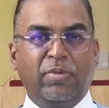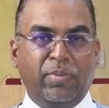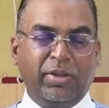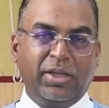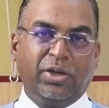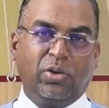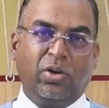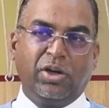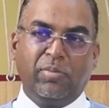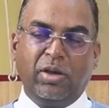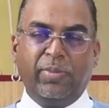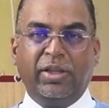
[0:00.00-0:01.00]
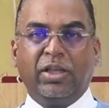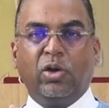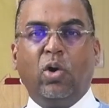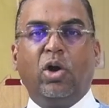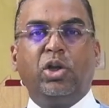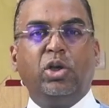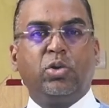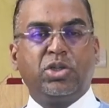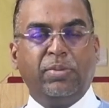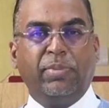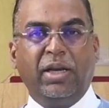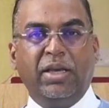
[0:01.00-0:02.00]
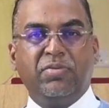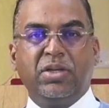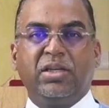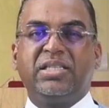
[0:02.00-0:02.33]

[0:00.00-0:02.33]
maybe in that corner, maybe the god he or she believes in,